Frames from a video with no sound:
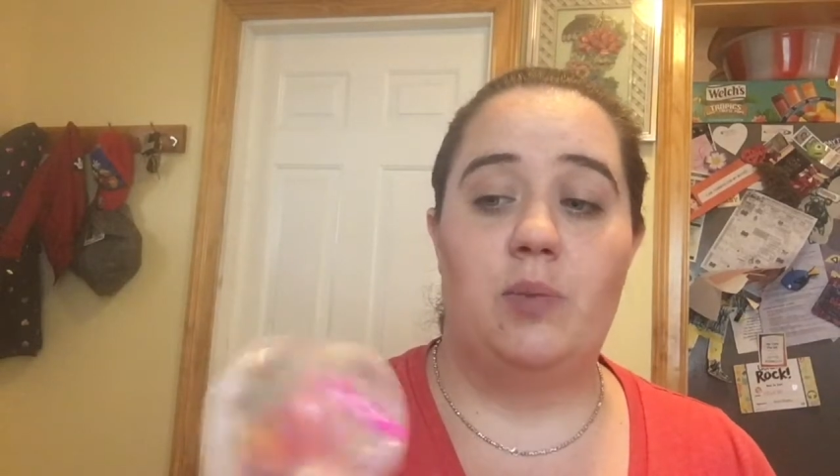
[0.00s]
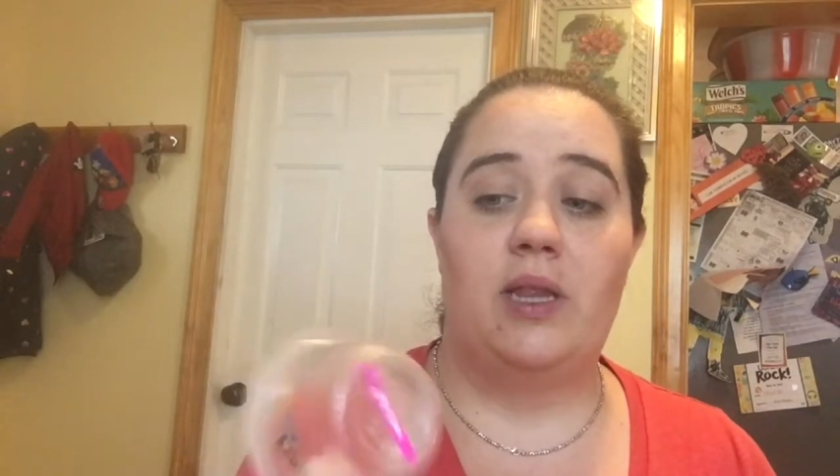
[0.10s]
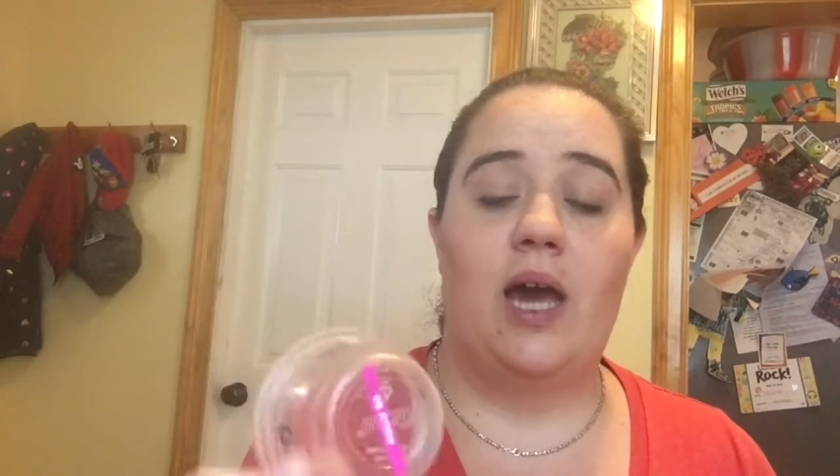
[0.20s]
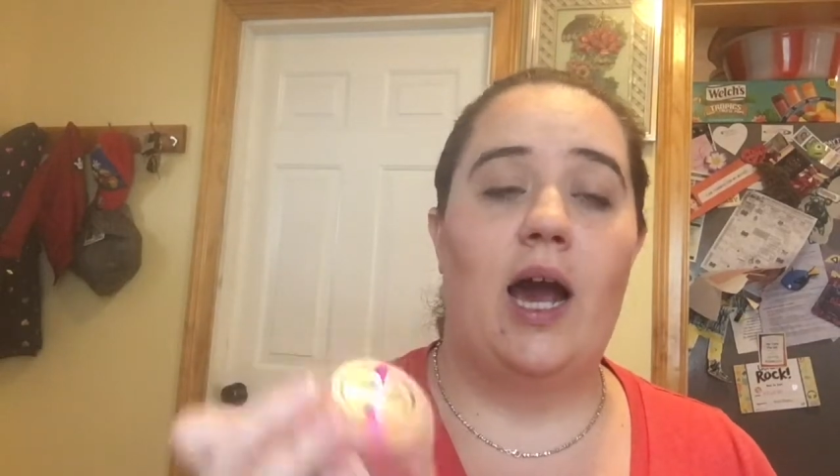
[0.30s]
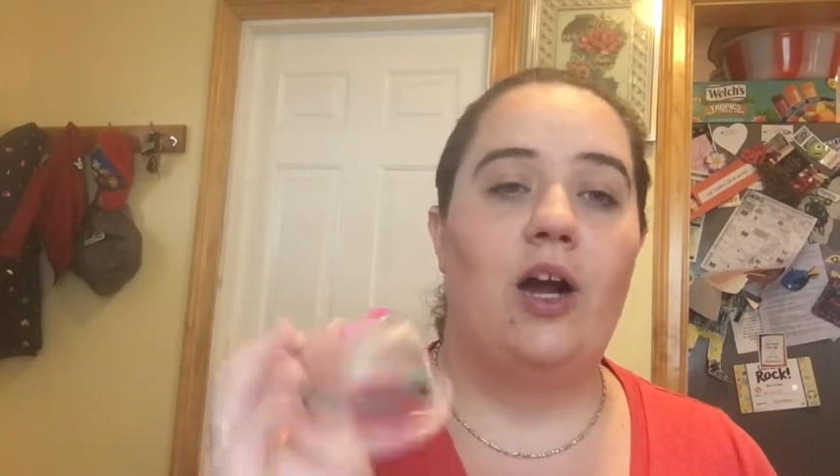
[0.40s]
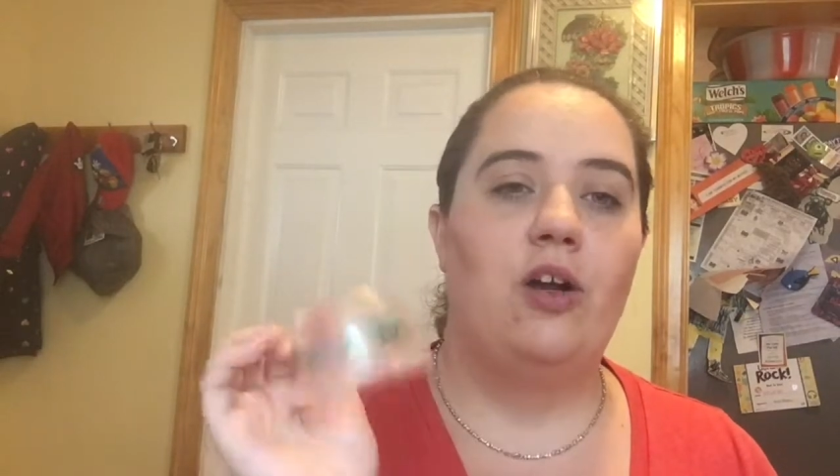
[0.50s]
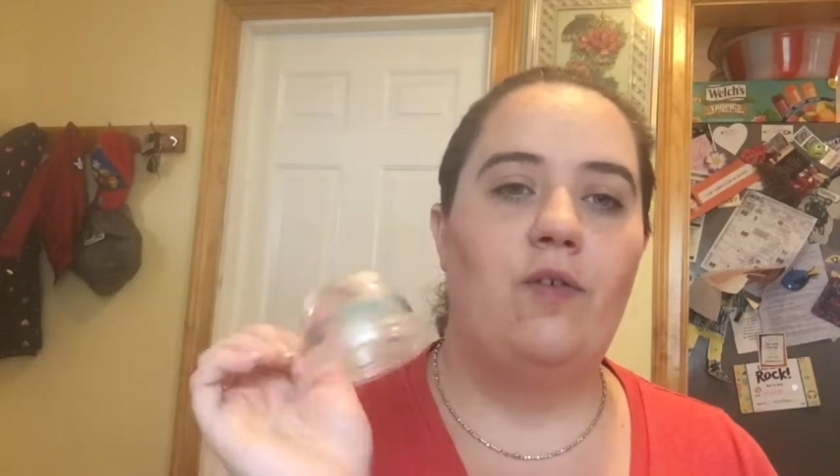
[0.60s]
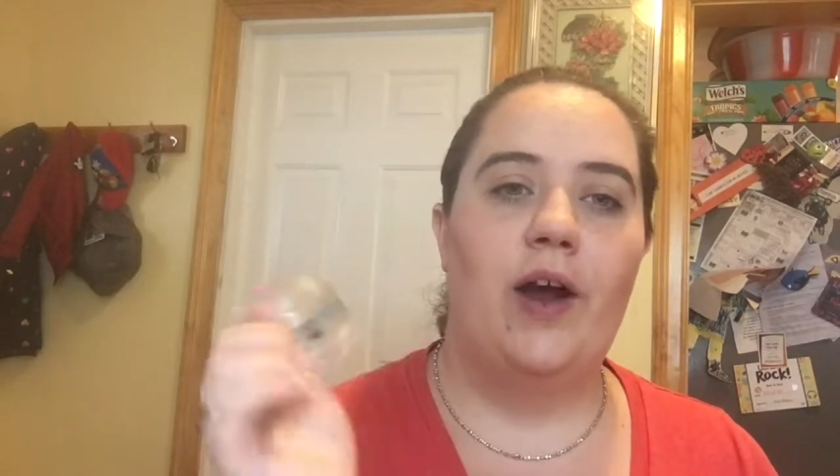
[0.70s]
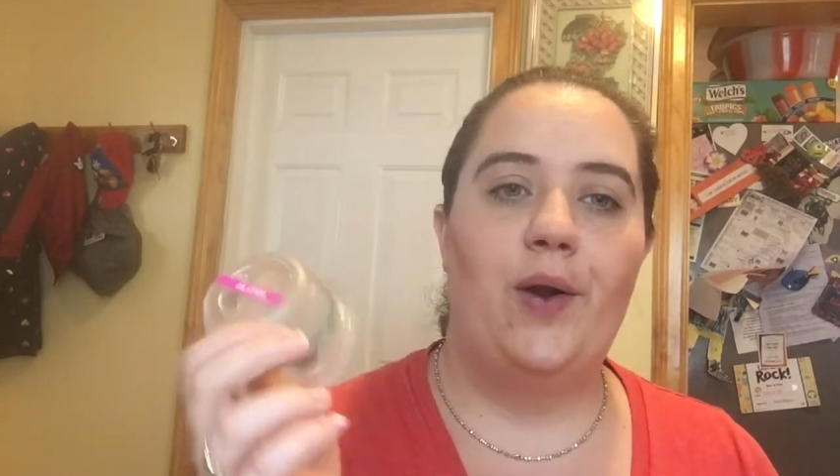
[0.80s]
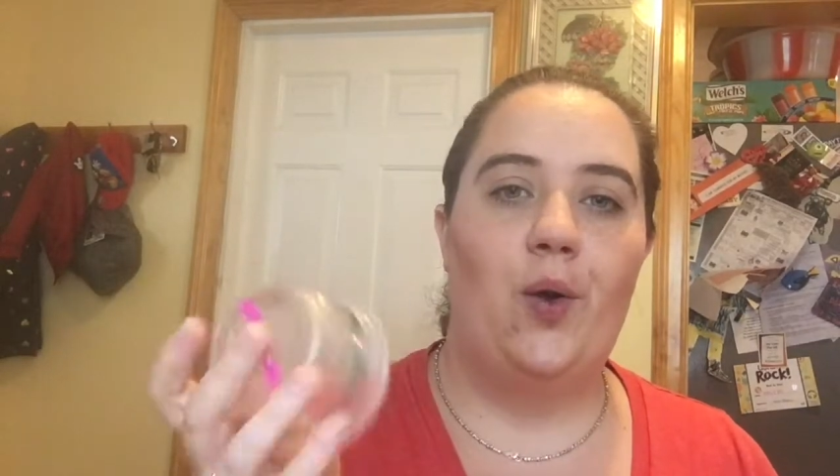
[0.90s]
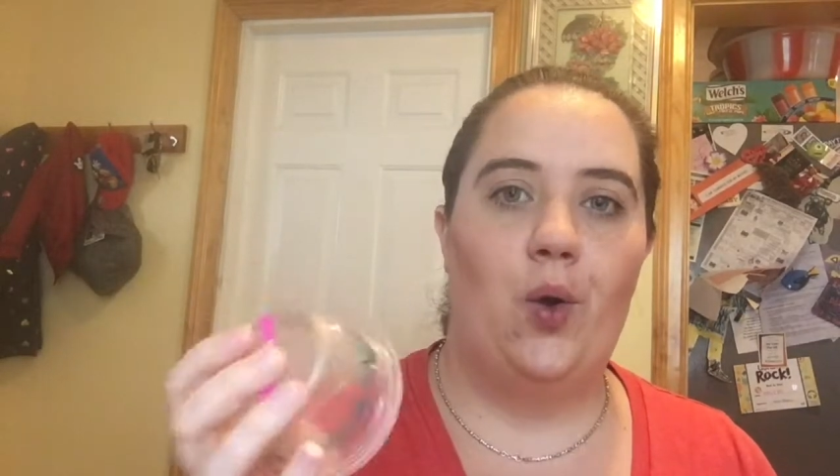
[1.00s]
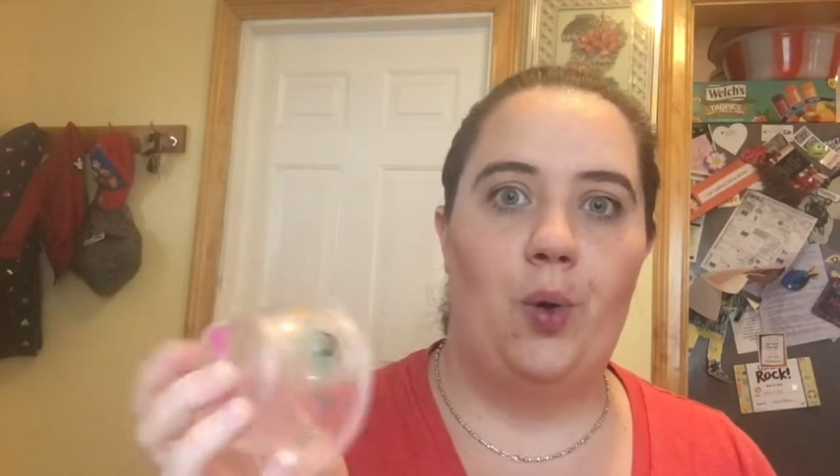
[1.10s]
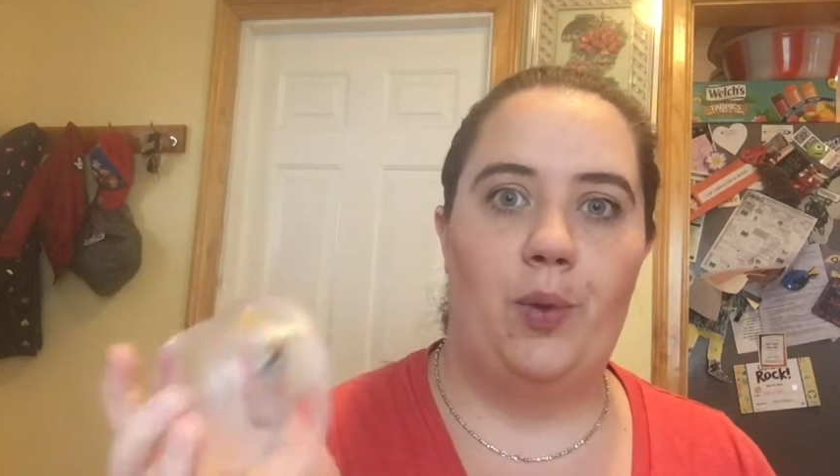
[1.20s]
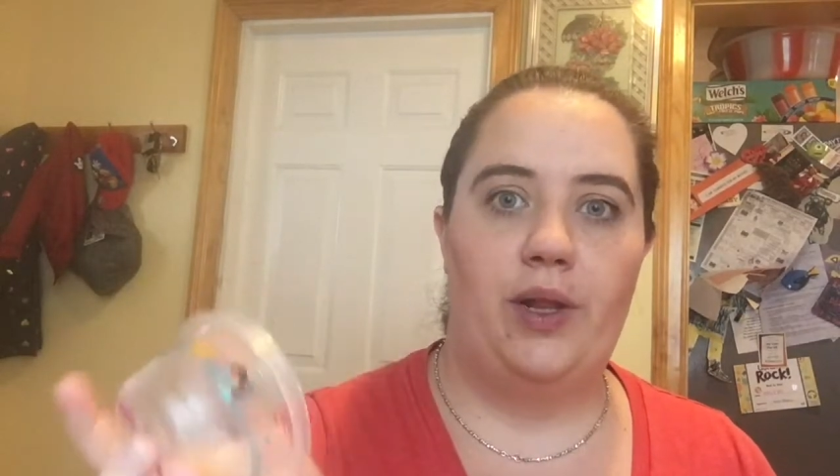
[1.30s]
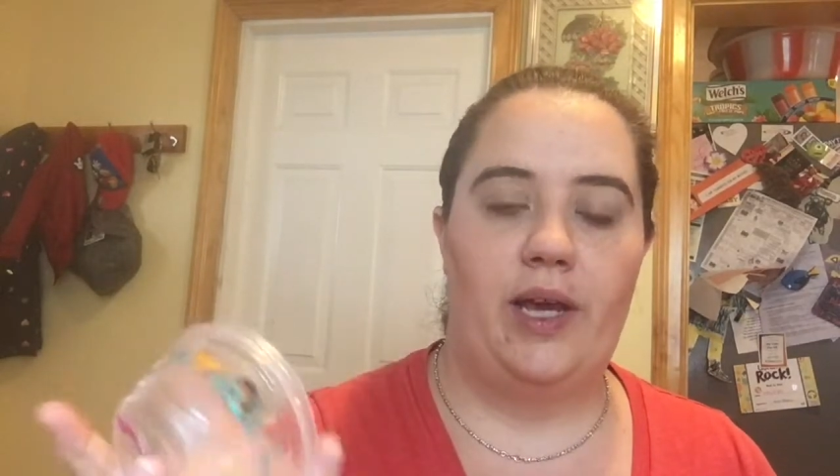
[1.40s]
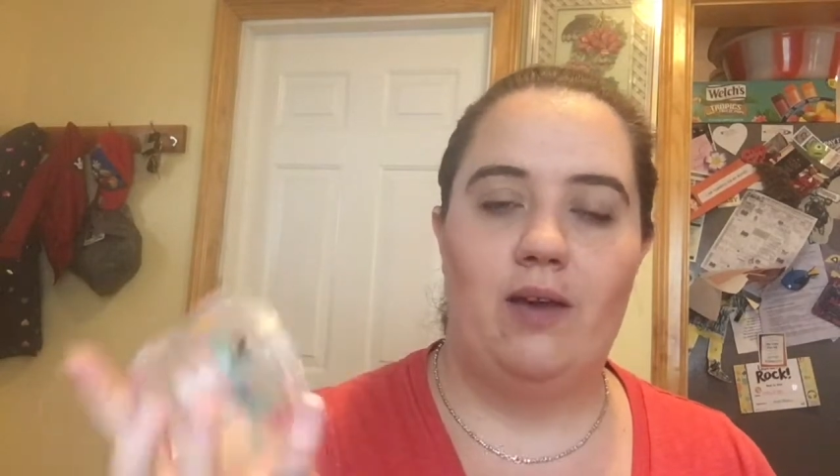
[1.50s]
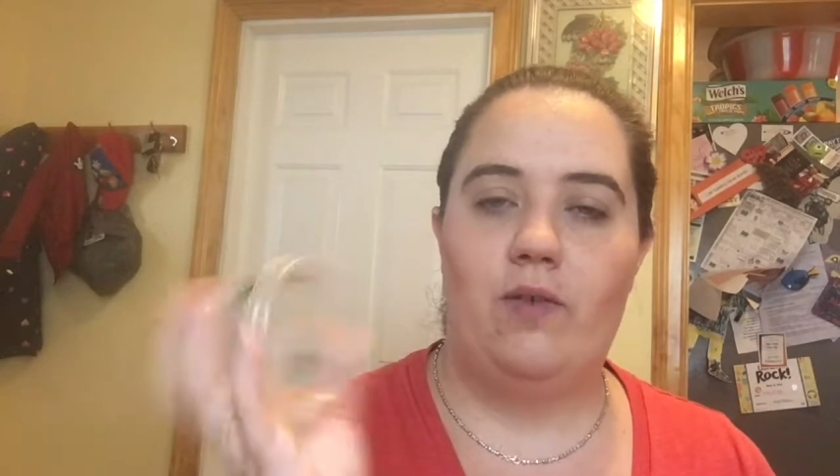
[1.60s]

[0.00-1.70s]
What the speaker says: but they are good for at home or like